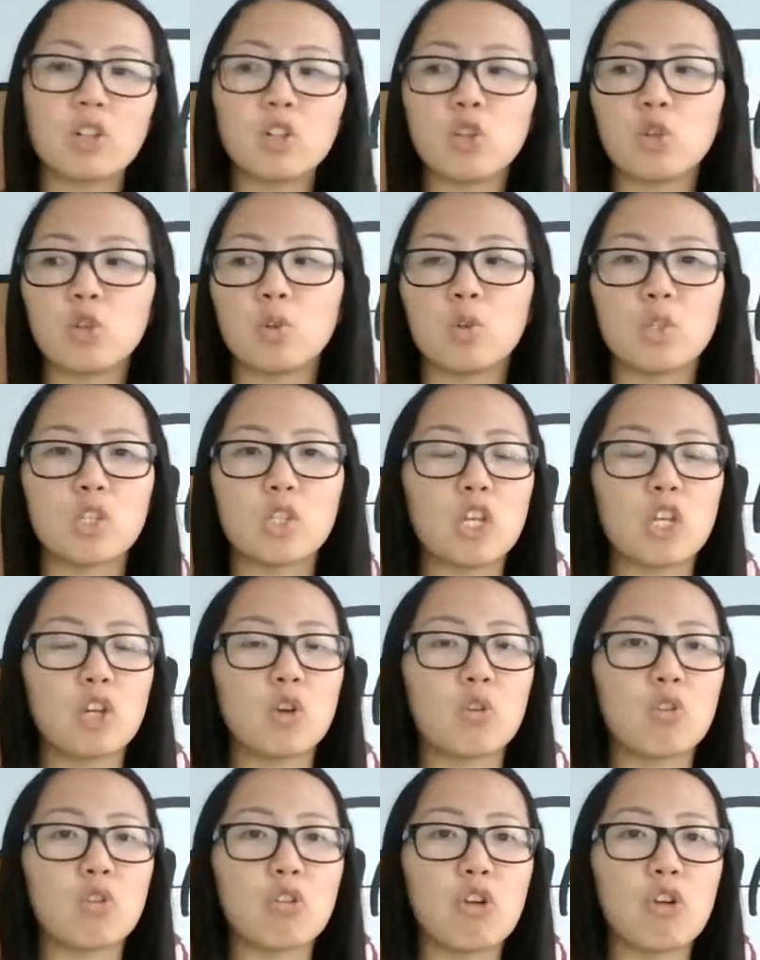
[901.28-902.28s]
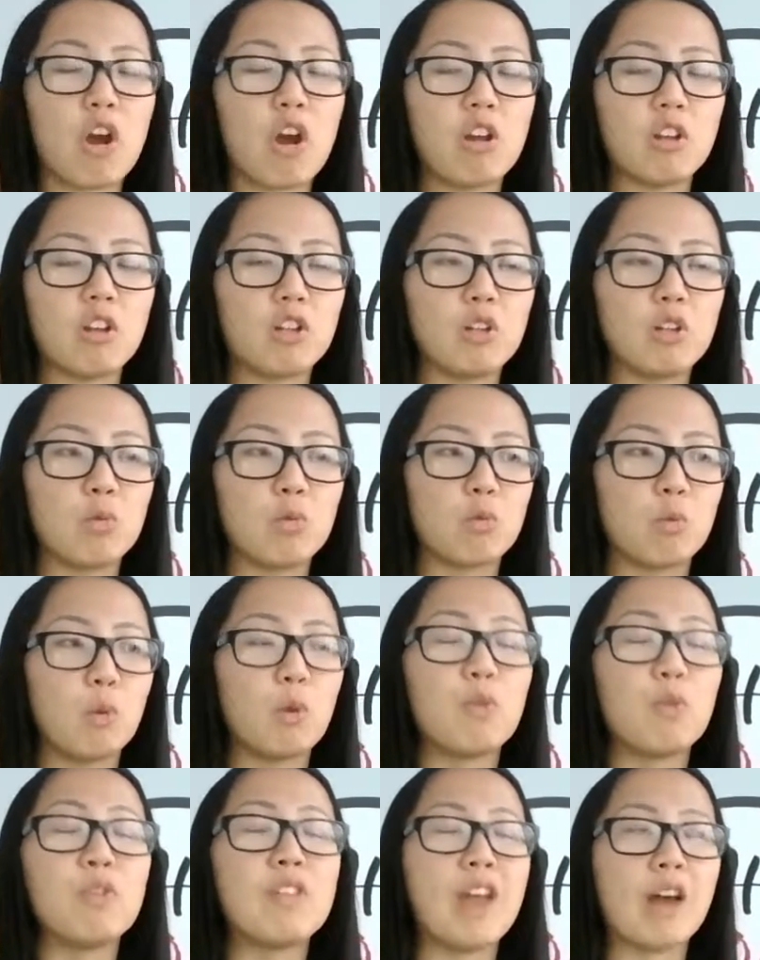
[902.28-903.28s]
to use, that you
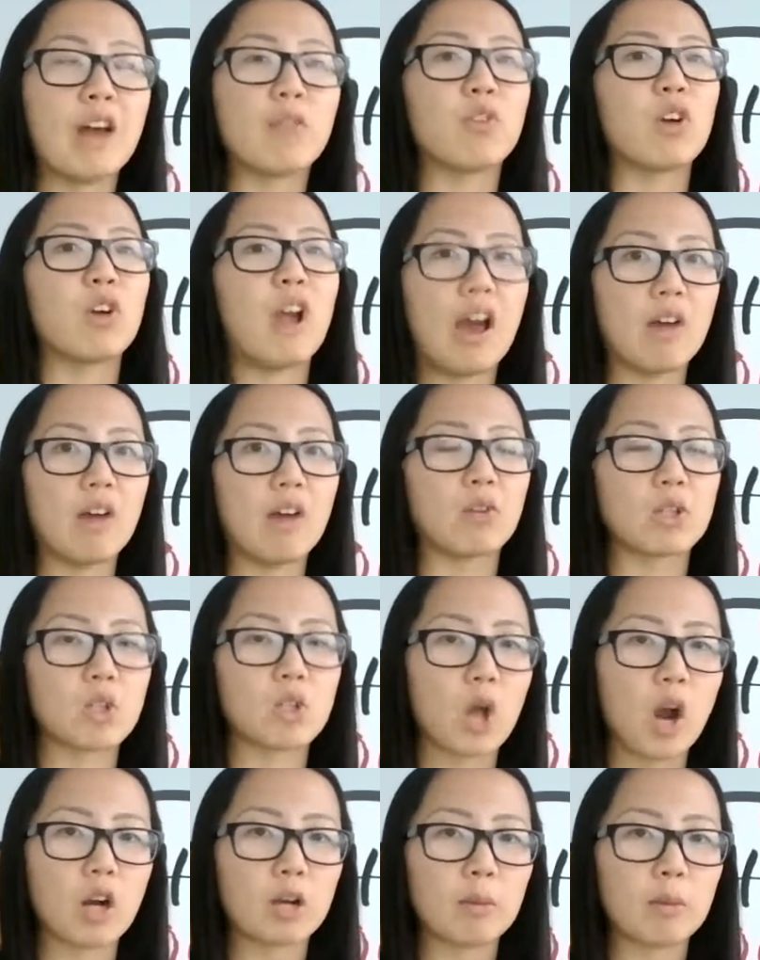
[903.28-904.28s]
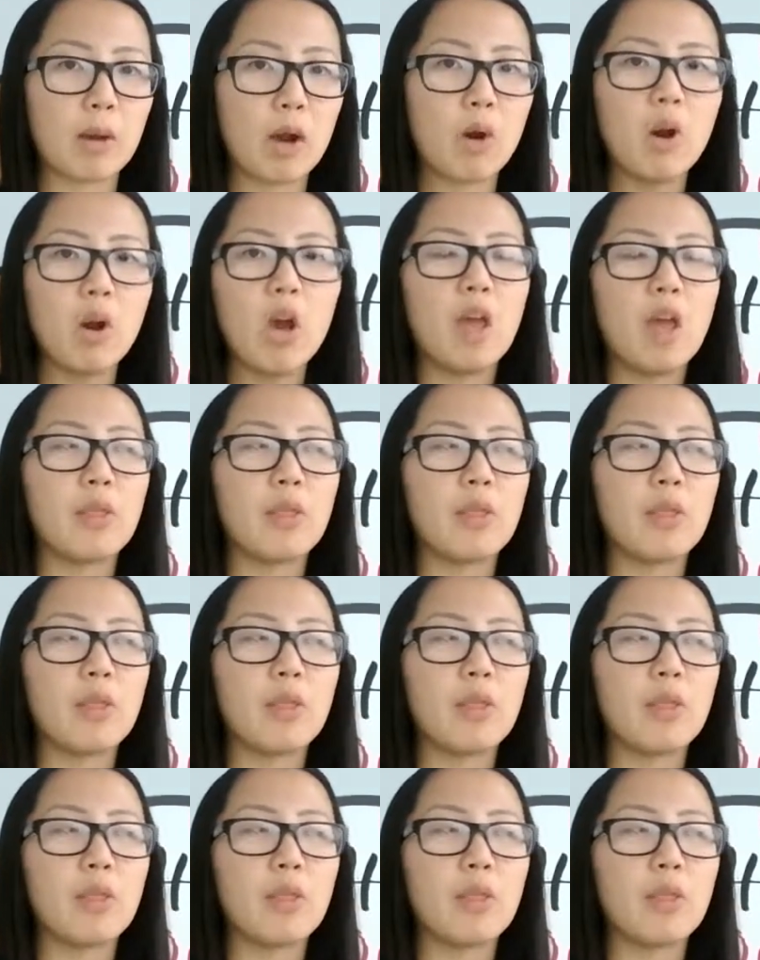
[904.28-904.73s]
will never ever talk about,